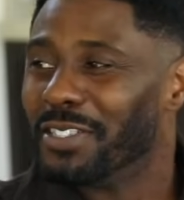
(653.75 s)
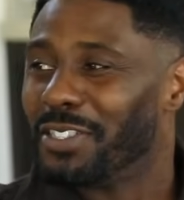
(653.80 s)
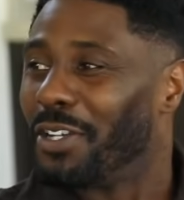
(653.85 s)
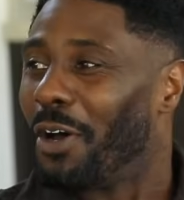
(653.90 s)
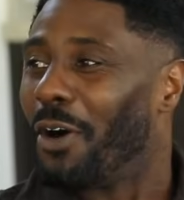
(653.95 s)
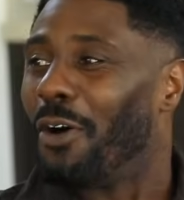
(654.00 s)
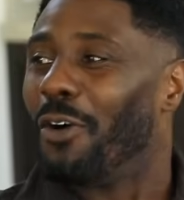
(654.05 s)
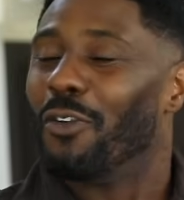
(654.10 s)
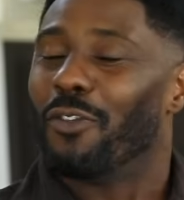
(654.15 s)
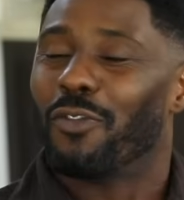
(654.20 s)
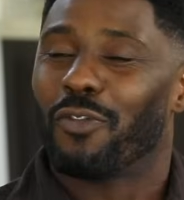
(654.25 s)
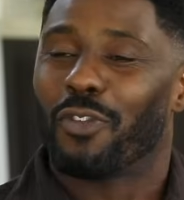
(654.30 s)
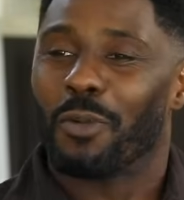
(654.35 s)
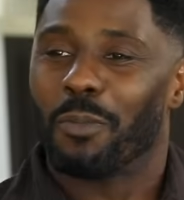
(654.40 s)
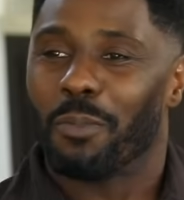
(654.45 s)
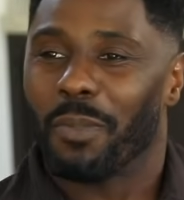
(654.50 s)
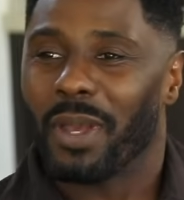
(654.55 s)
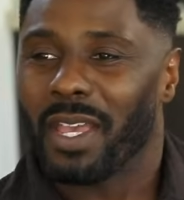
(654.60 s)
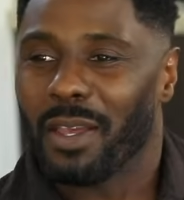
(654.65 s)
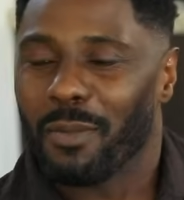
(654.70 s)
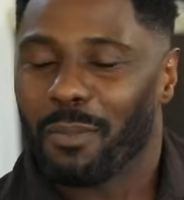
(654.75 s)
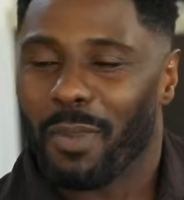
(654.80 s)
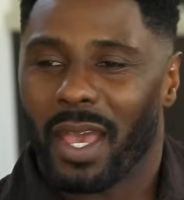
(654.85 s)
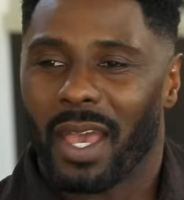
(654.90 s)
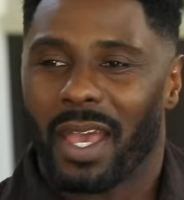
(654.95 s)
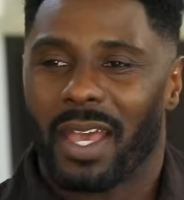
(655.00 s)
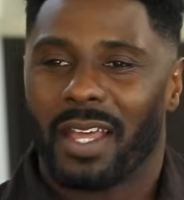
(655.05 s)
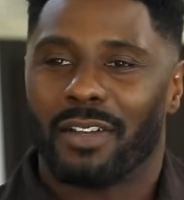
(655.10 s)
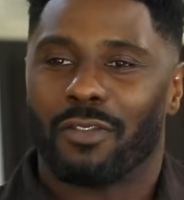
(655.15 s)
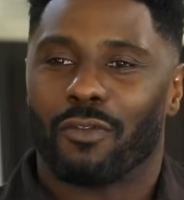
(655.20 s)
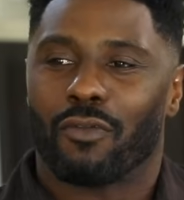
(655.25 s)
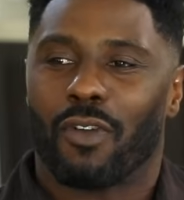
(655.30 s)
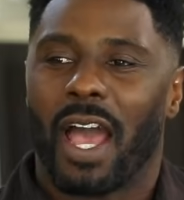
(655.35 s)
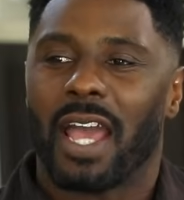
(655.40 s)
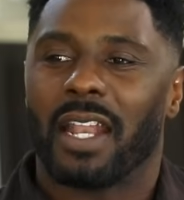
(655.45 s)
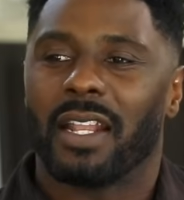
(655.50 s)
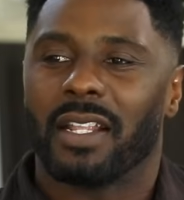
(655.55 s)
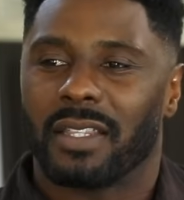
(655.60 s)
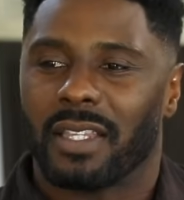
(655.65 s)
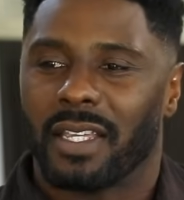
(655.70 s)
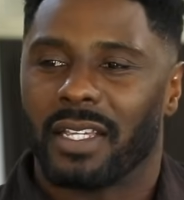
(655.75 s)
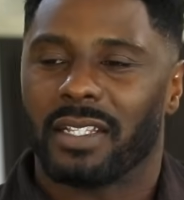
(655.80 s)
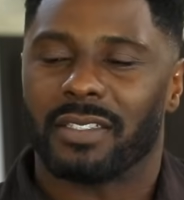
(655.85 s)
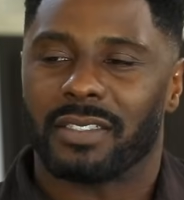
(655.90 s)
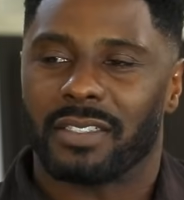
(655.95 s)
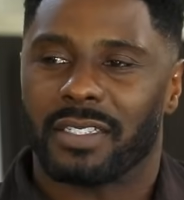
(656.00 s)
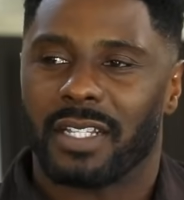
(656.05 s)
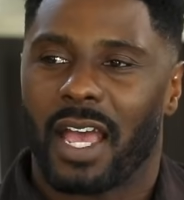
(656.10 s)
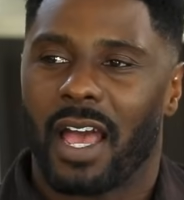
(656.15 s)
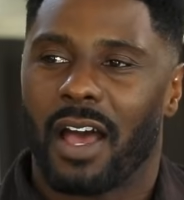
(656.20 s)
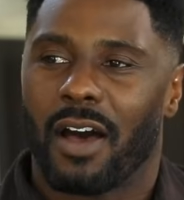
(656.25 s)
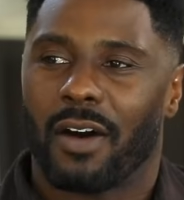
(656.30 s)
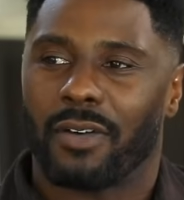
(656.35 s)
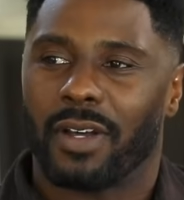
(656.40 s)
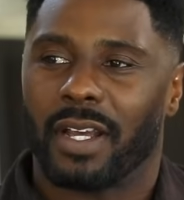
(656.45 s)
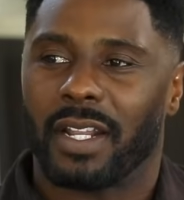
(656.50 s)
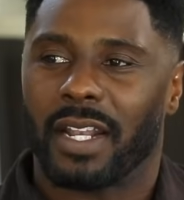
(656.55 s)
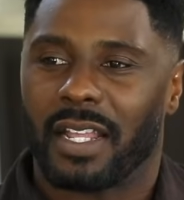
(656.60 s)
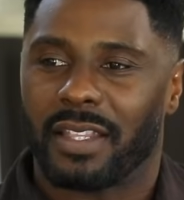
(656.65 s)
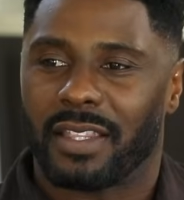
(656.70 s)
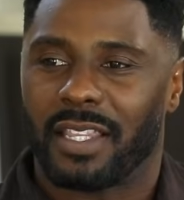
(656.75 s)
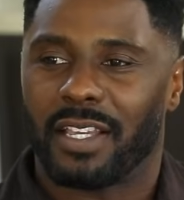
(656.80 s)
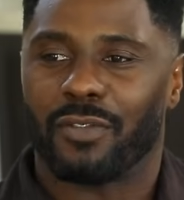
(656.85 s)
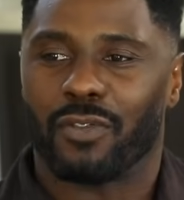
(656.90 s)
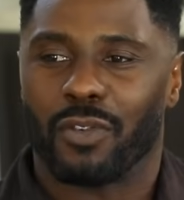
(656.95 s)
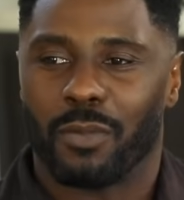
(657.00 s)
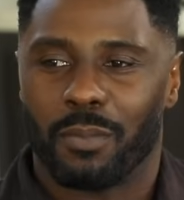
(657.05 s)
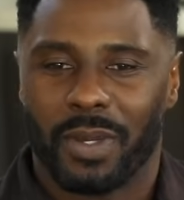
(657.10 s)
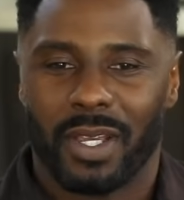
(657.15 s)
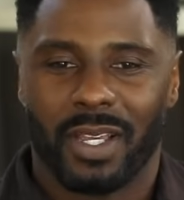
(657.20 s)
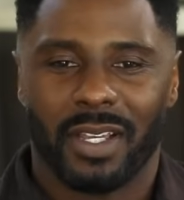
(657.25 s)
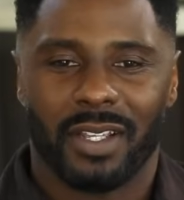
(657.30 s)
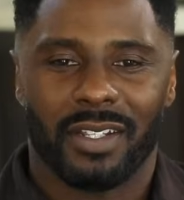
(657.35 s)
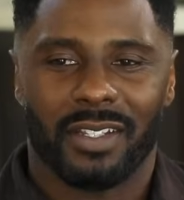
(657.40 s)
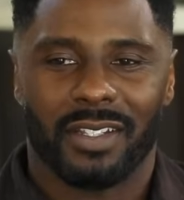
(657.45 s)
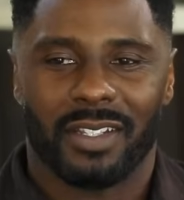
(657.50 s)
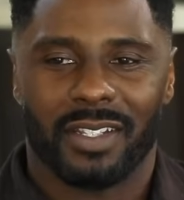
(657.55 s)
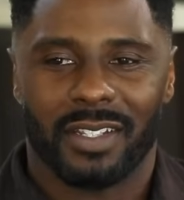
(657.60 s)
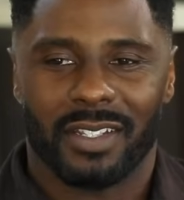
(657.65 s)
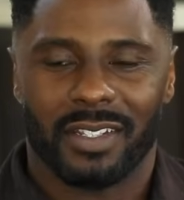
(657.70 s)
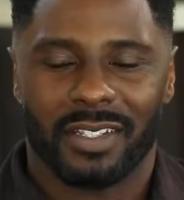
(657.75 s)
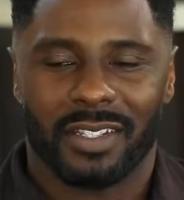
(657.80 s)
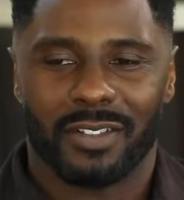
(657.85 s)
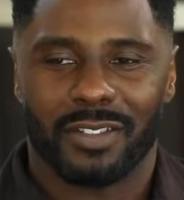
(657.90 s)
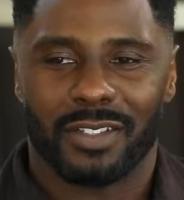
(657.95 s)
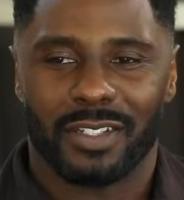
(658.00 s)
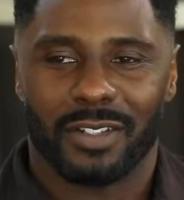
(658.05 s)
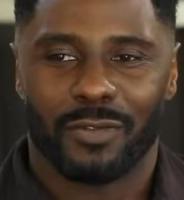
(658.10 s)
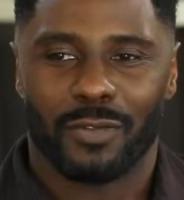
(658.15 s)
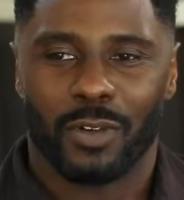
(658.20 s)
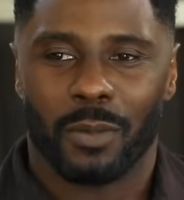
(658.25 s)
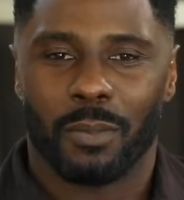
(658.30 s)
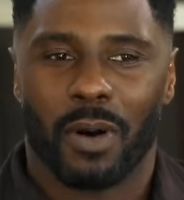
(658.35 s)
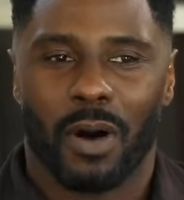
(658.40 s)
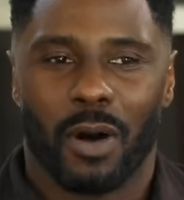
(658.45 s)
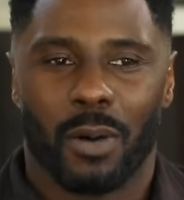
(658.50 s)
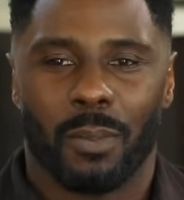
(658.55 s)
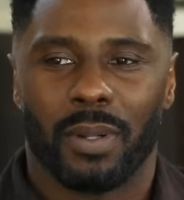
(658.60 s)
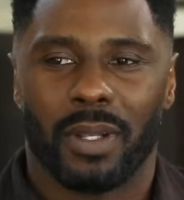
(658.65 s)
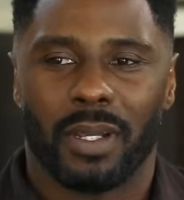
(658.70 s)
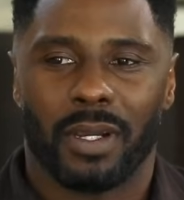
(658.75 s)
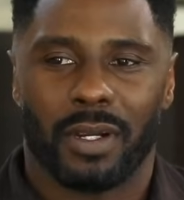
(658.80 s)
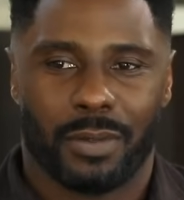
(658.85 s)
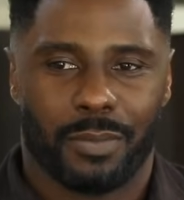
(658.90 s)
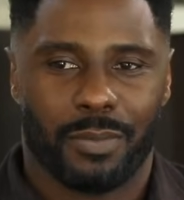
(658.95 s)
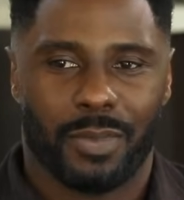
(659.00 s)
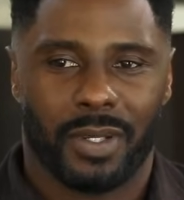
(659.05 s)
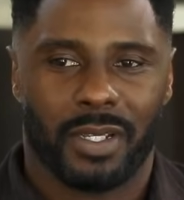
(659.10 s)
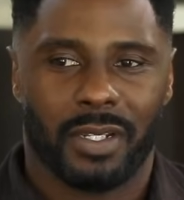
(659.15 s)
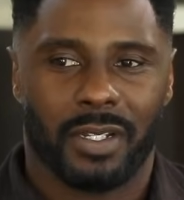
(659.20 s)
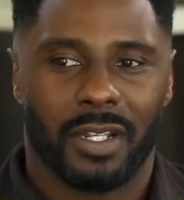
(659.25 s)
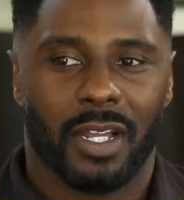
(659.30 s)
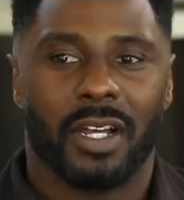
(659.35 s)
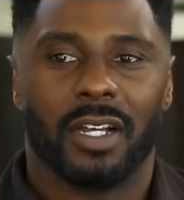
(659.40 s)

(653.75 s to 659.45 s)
so for me, man, writing things down, and I think for me, the football player in me